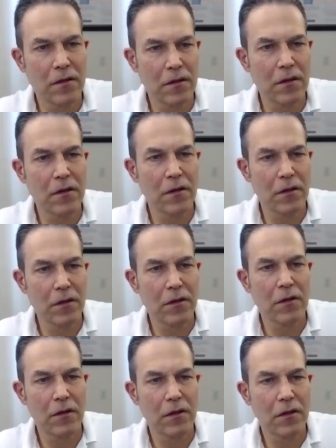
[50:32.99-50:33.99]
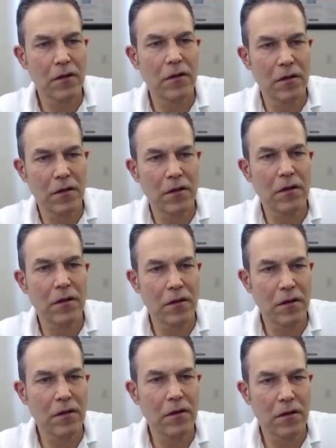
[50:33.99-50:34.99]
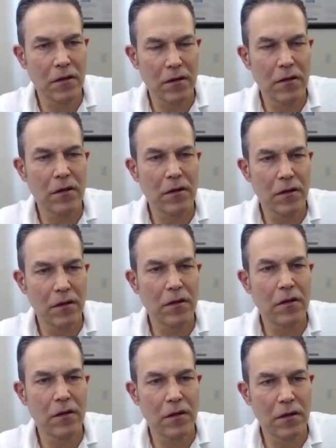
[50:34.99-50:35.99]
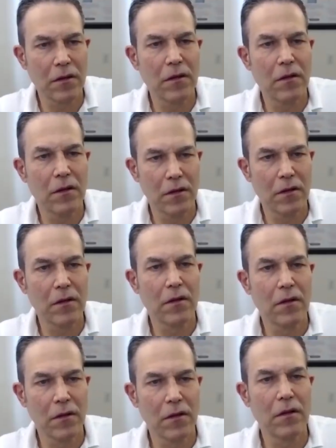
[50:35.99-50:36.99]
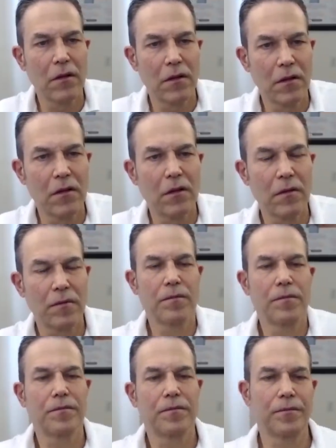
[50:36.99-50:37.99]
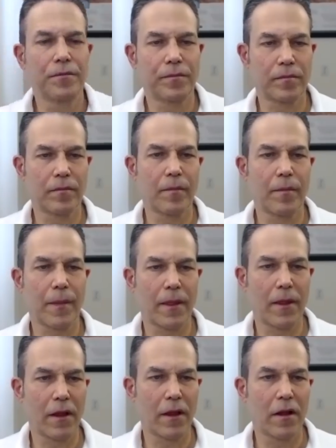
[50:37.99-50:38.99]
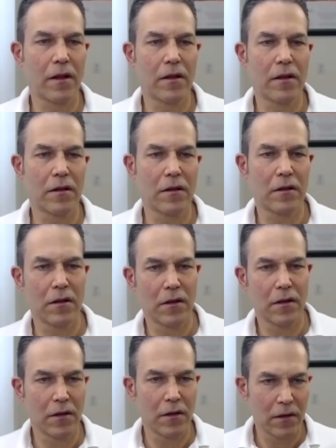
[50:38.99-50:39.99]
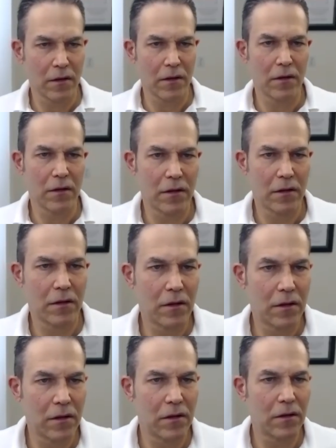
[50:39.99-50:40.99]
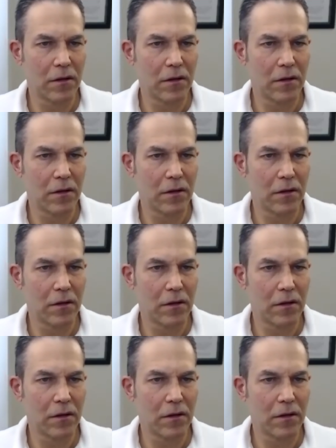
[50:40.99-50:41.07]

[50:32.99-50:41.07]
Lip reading: The person shown says nothing.